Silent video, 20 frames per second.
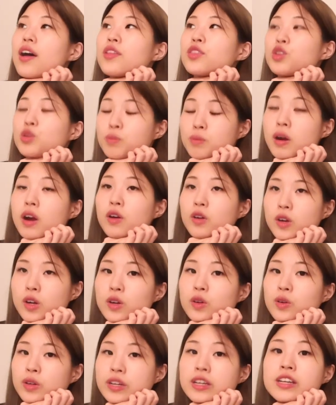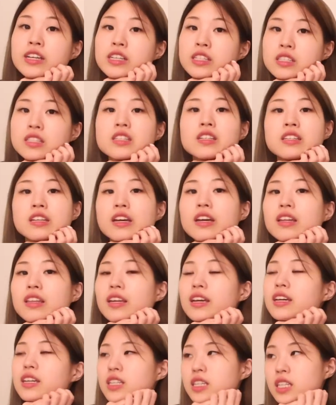tomorrow is the day,
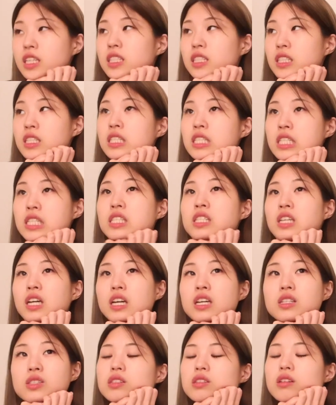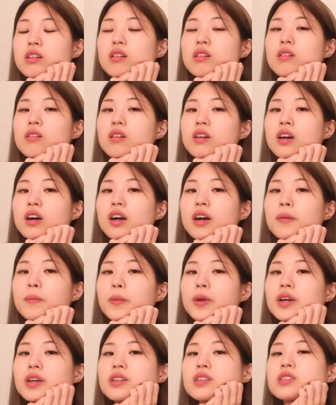like the D-Day. So I'm
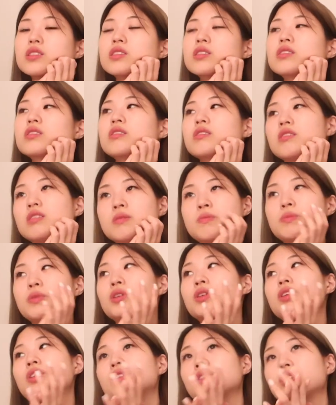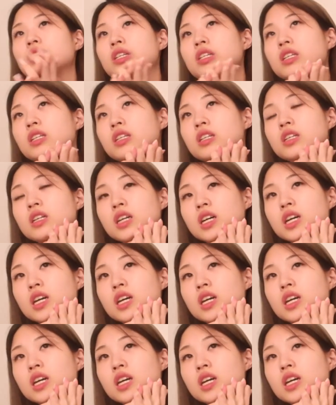gonna sleep early.